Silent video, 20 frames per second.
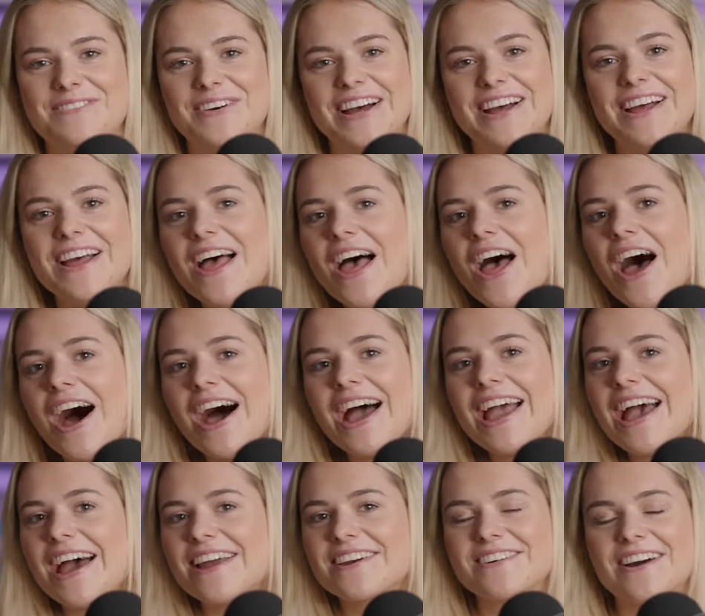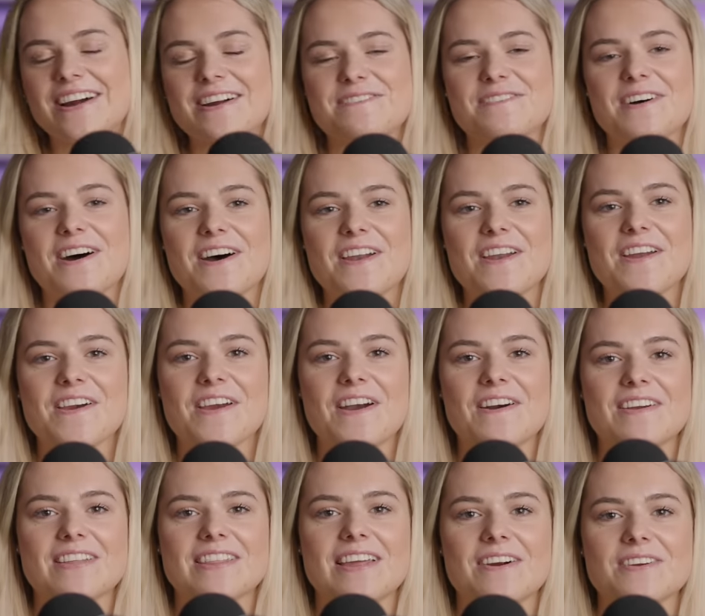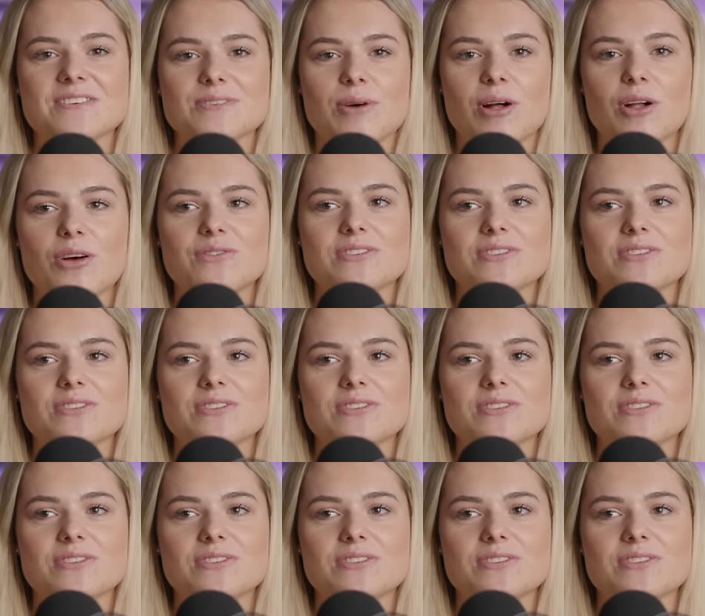But I had great fun going there as well.